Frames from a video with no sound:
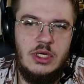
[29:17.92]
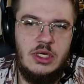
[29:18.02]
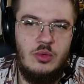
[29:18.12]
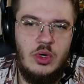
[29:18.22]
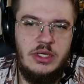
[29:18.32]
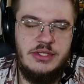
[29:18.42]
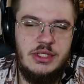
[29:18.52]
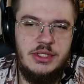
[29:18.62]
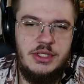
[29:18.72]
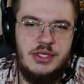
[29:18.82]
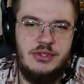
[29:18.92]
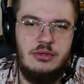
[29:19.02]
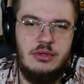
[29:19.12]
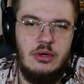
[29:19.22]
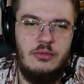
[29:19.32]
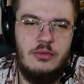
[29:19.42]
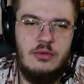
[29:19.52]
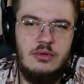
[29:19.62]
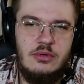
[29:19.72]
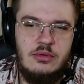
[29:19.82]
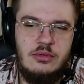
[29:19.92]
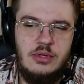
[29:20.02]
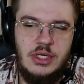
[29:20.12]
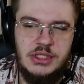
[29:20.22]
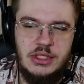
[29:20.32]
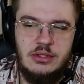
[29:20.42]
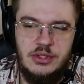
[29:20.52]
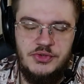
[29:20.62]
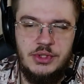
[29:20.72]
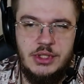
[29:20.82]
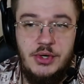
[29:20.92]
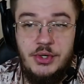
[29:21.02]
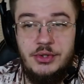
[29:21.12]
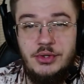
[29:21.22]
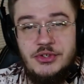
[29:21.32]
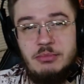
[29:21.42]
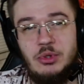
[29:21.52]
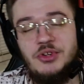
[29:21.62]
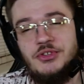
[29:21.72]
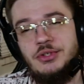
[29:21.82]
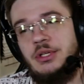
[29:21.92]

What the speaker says: quite serious growth as a character, as a person.